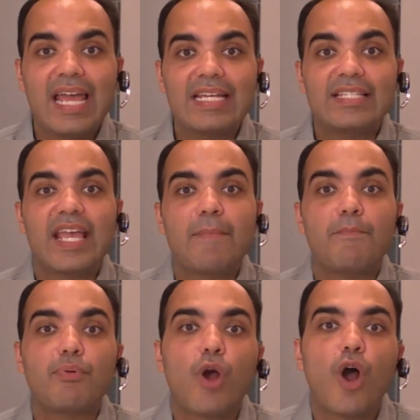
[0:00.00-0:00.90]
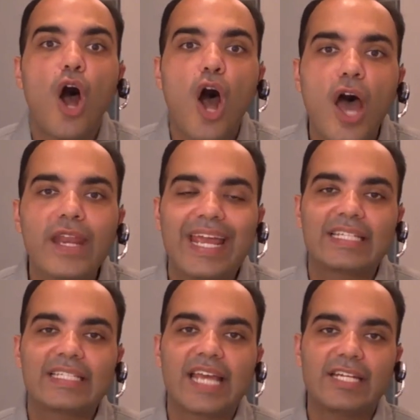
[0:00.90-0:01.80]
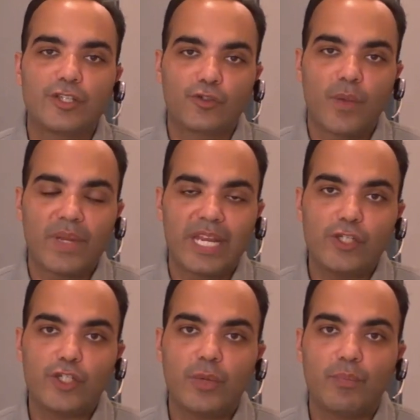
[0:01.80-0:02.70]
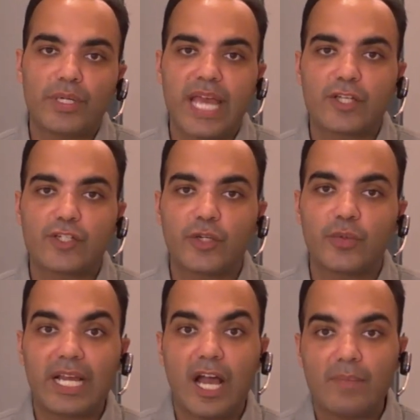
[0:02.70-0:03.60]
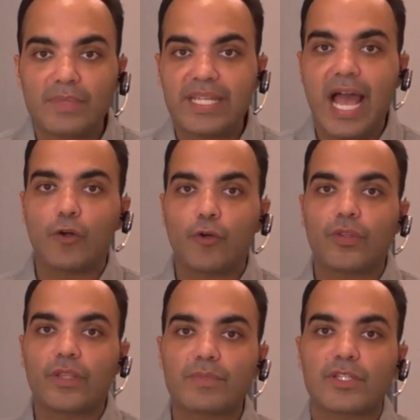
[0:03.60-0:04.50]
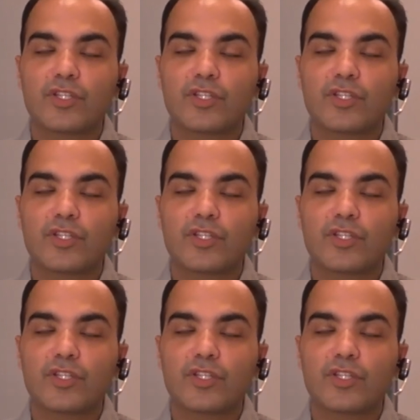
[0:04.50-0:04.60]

is a broad anti-discrimination protection when it comes to algorithms.